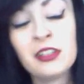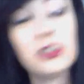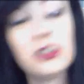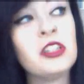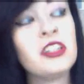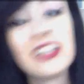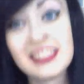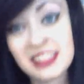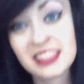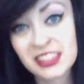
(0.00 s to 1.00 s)
Ooh,
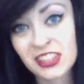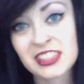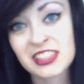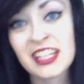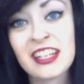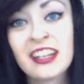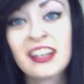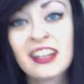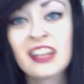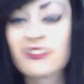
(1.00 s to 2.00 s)
it's disgusting.
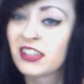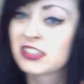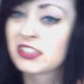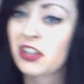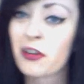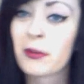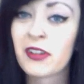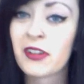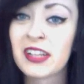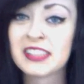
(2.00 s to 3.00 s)
It feels
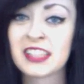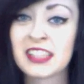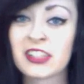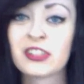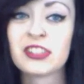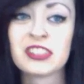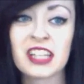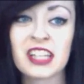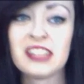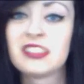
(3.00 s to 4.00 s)
horrible, it tickles,
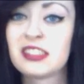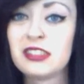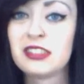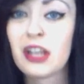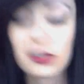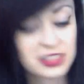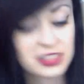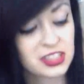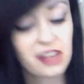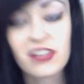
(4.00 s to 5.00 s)
and no,
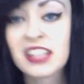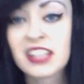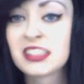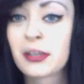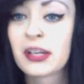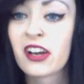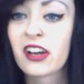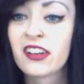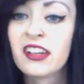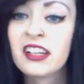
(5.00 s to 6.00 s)
there's a lot of veins going
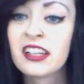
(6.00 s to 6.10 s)
on.